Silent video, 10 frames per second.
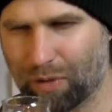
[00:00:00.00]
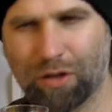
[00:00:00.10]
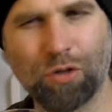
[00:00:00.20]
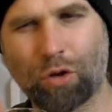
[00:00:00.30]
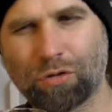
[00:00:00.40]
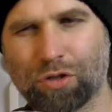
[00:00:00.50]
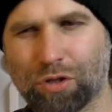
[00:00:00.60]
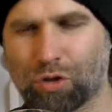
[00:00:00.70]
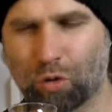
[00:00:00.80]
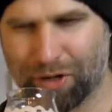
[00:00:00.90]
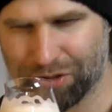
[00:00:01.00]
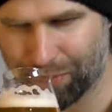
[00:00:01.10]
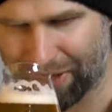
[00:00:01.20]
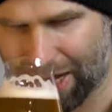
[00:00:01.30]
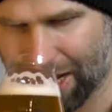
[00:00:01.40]
Not so much
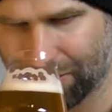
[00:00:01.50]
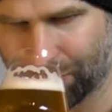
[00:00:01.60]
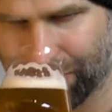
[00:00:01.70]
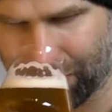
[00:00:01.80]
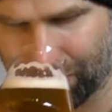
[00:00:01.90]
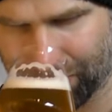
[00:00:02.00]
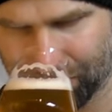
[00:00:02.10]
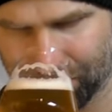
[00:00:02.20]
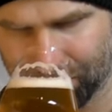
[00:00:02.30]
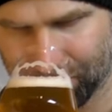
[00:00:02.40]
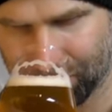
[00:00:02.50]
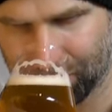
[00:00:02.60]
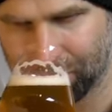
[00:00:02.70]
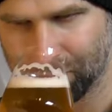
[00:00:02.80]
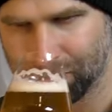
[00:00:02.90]
banana really, but
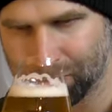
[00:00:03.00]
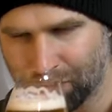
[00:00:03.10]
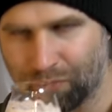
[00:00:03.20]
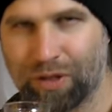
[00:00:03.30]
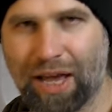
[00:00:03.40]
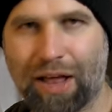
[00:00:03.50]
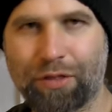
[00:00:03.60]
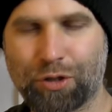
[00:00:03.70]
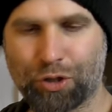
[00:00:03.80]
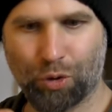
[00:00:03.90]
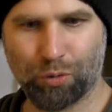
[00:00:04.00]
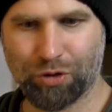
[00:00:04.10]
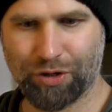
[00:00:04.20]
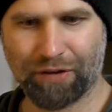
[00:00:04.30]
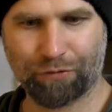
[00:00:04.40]
the other
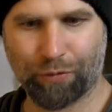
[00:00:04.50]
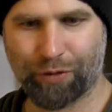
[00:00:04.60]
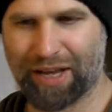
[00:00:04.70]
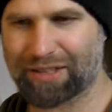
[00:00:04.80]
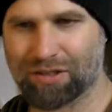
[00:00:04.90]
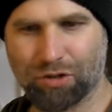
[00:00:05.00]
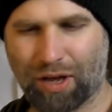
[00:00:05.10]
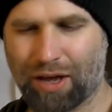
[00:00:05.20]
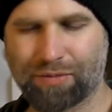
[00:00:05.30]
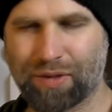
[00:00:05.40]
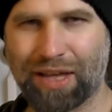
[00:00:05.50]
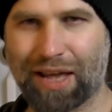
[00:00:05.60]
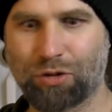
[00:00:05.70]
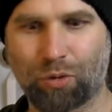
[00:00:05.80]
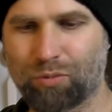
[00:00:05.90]
tones you get from that.
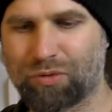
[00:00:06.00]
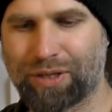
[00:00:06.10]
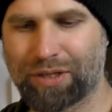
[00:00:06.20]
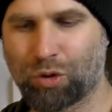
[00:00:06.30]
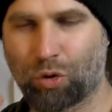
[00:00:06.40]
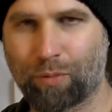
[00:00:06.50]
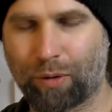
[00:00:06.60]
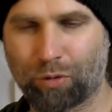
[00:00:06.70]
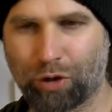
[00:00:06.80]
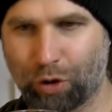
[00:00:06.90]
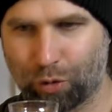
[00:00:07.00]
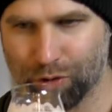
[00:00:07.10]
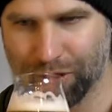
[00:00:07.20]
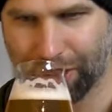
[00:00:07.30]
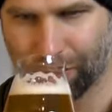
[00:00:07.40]
I don't really talk about
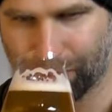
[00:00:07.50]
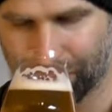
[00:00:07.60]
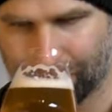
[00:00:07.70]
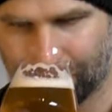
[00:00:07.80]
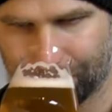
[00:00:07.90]
clothes here, but